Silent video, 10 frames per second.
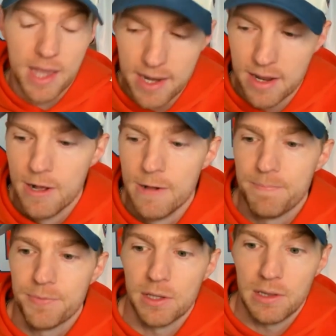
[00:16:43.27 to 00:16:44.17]
And
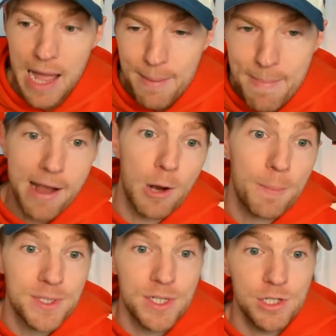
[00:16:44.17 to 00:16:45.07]
the linebacker
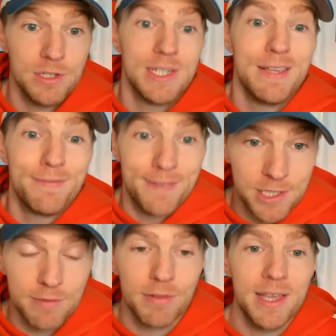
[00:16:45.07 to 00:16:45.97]
position
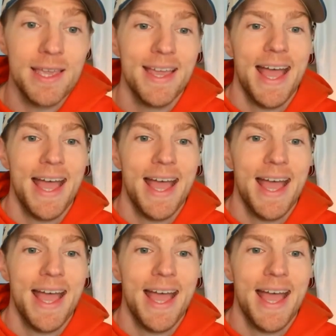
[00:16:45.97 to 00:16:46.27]
defensively